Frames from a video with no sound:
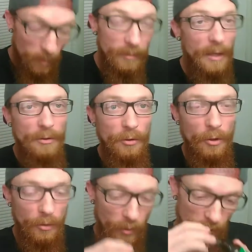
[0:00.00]
Almost like
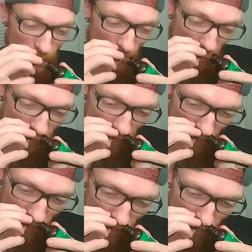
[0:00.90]
sugar cookies almost.
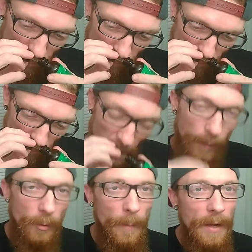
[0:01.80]

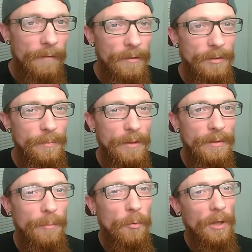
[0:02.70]
I'm debating if it smells
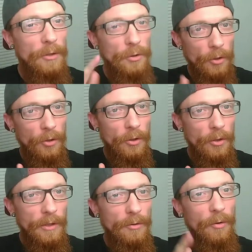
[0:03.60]
like more like sugar
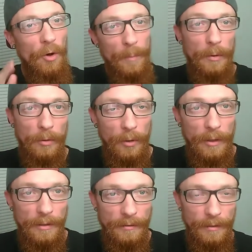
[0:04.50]
cookies or oatmeal
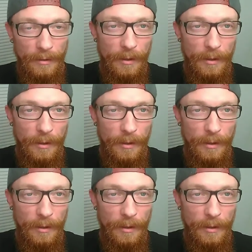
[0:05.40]
cookies.